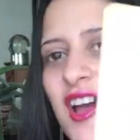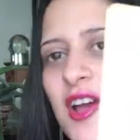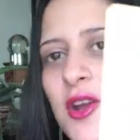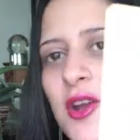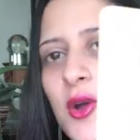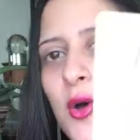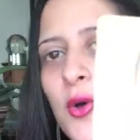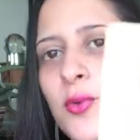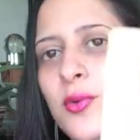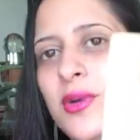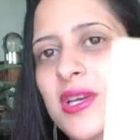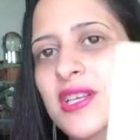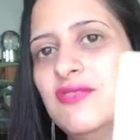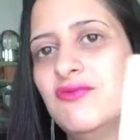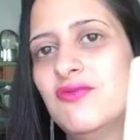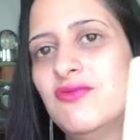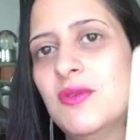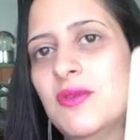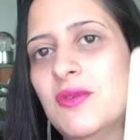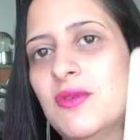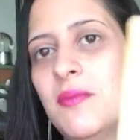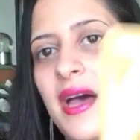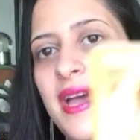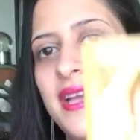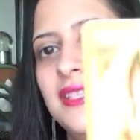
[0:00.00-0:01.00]
card always
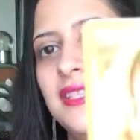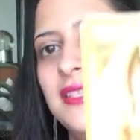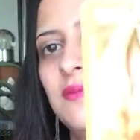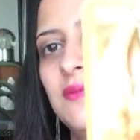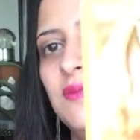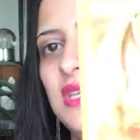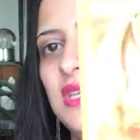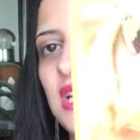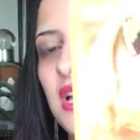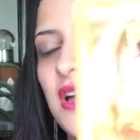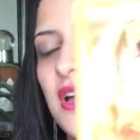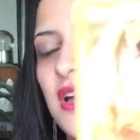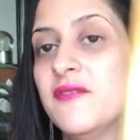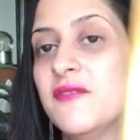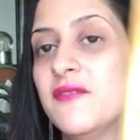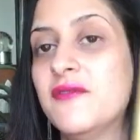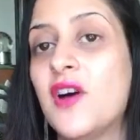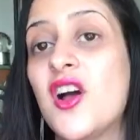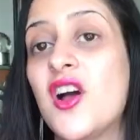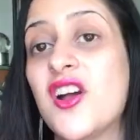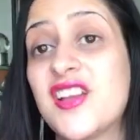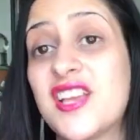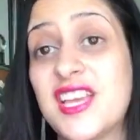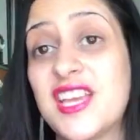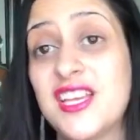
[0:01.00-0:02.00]
reminds me
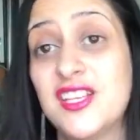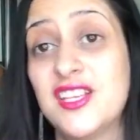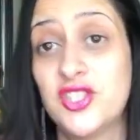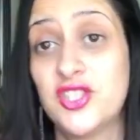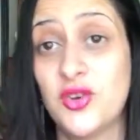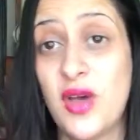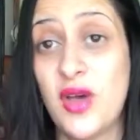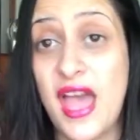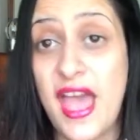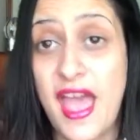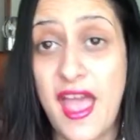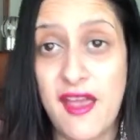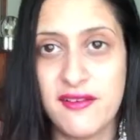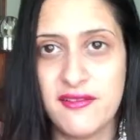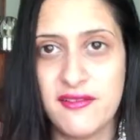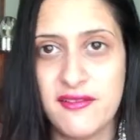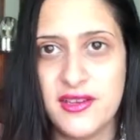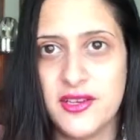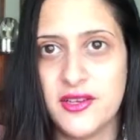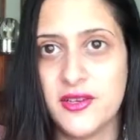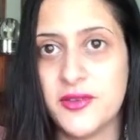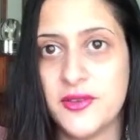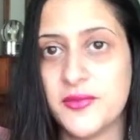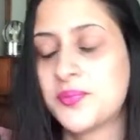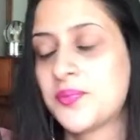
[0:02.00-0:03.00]
of Archangel
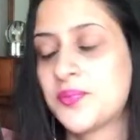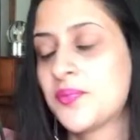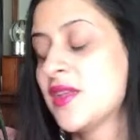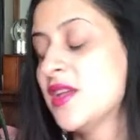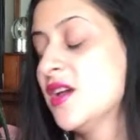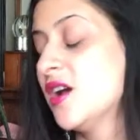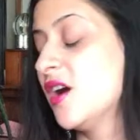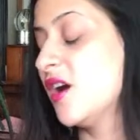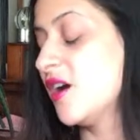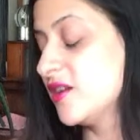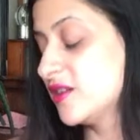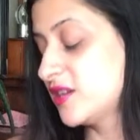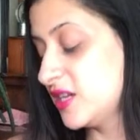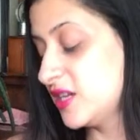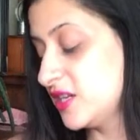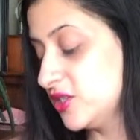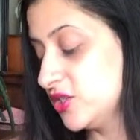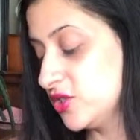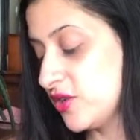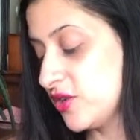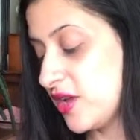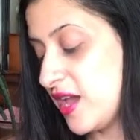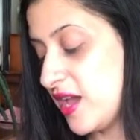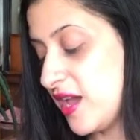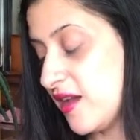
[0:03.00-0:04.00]
Ariel.
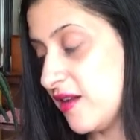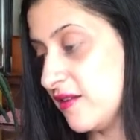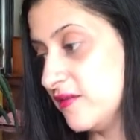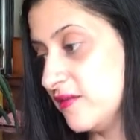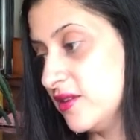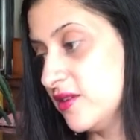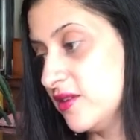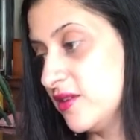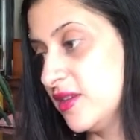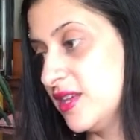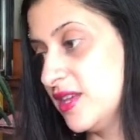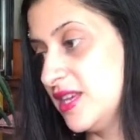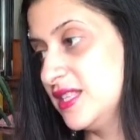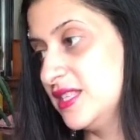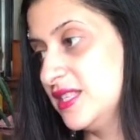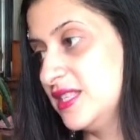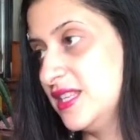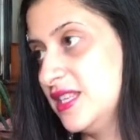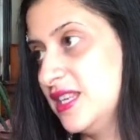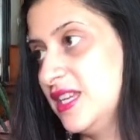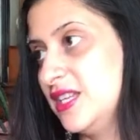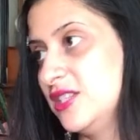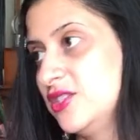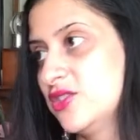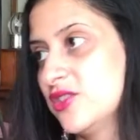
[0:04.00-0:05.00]
Archangel Ariel
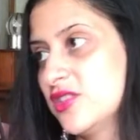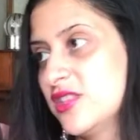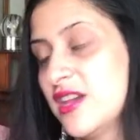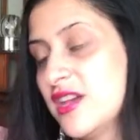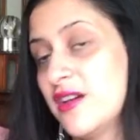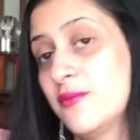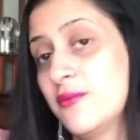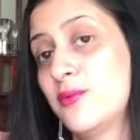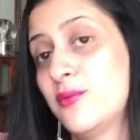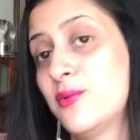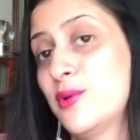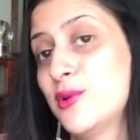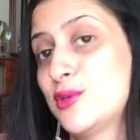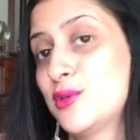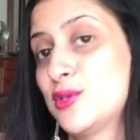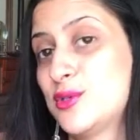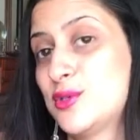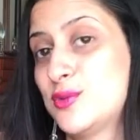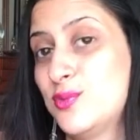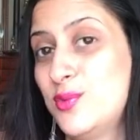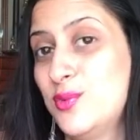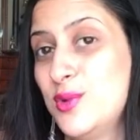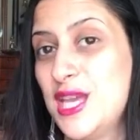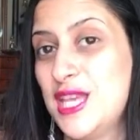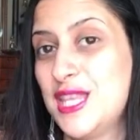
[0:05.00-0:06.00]
is an angel that
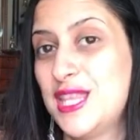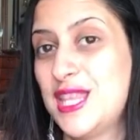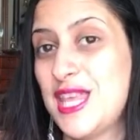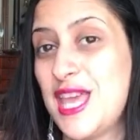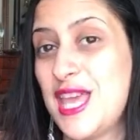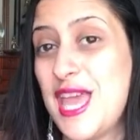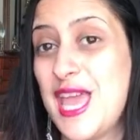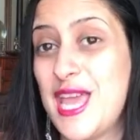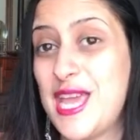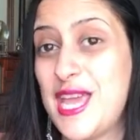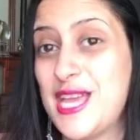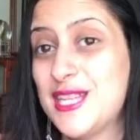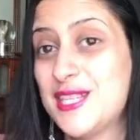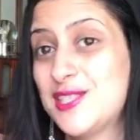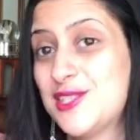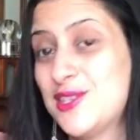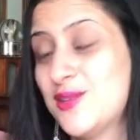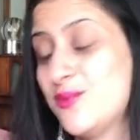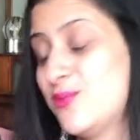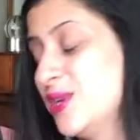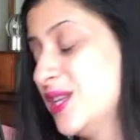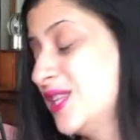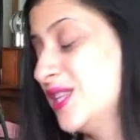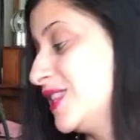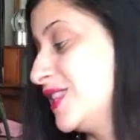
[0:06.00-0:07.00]
works with
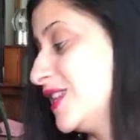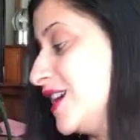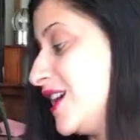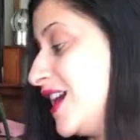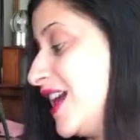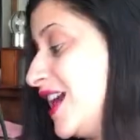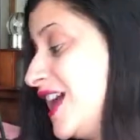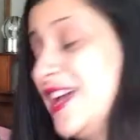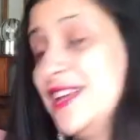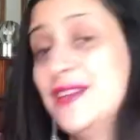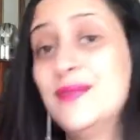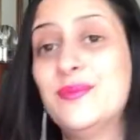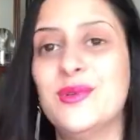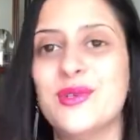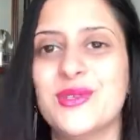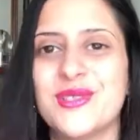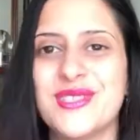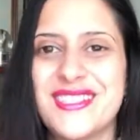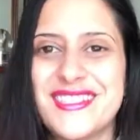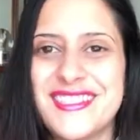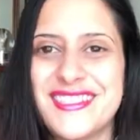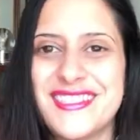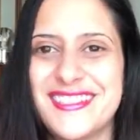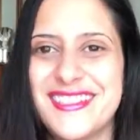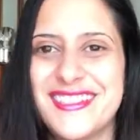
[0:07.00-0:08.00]

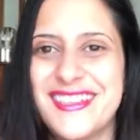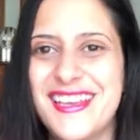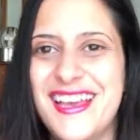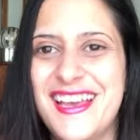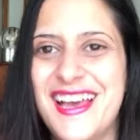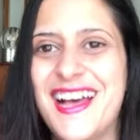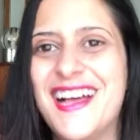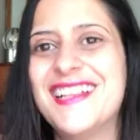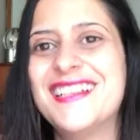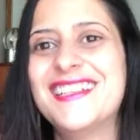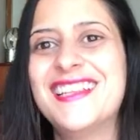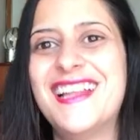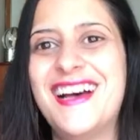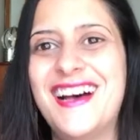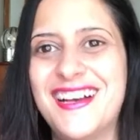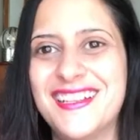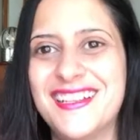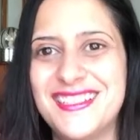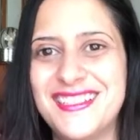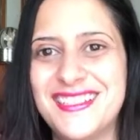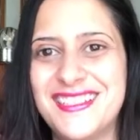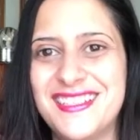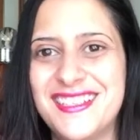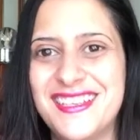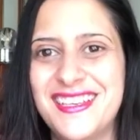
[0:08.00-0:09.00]
animals a
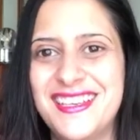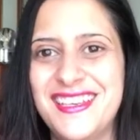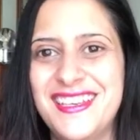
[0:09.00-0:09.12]
lot.